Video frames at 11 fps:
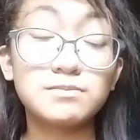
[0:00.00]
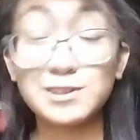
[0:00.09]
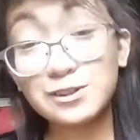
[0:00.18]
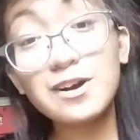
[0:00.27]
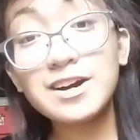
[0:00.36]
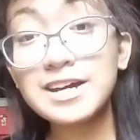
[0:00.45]

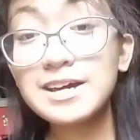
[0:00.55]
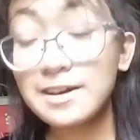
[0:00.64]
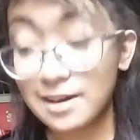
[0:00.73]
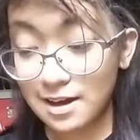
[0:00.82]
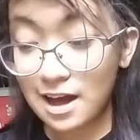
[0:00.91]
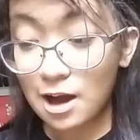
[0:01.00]
story
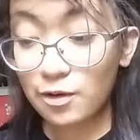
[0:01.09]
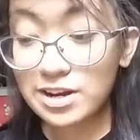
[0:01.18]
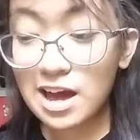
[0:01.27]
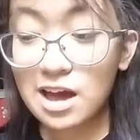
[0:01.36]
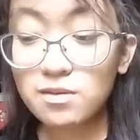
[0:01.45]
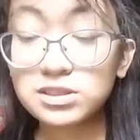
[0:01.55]

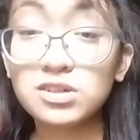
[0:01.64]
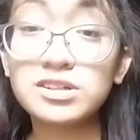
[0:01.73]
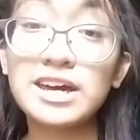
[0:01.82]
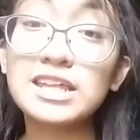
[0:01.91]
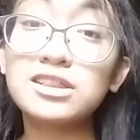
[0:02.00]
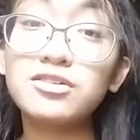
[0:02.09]
when I was on
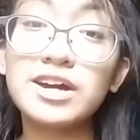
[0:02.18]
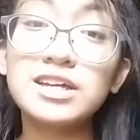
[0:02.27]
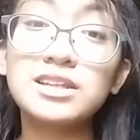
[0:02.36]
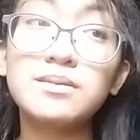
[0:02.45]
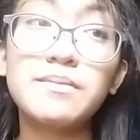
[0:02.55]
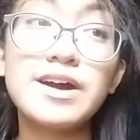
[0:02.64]
8th
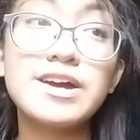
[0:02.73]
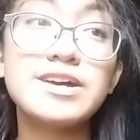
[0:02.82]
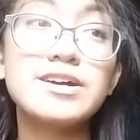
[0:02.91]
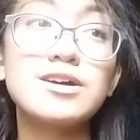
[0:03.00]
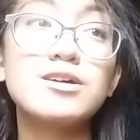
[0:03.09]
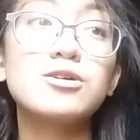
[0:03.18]
grade, my